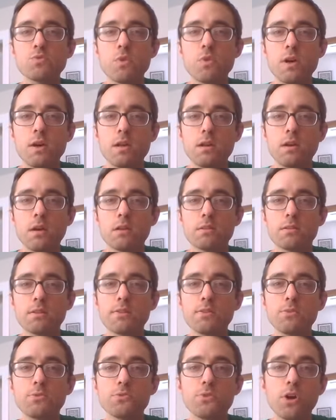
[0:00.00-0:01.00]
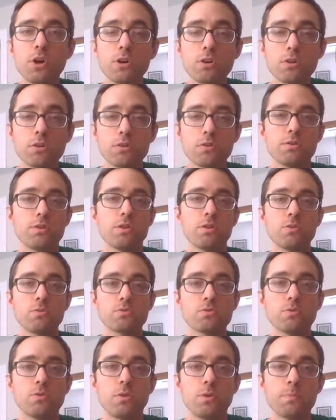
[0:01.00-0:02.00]
run a little darker than
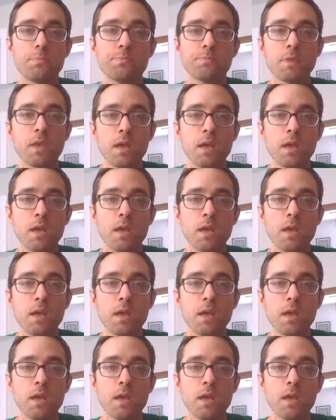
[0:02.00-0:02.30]
usual.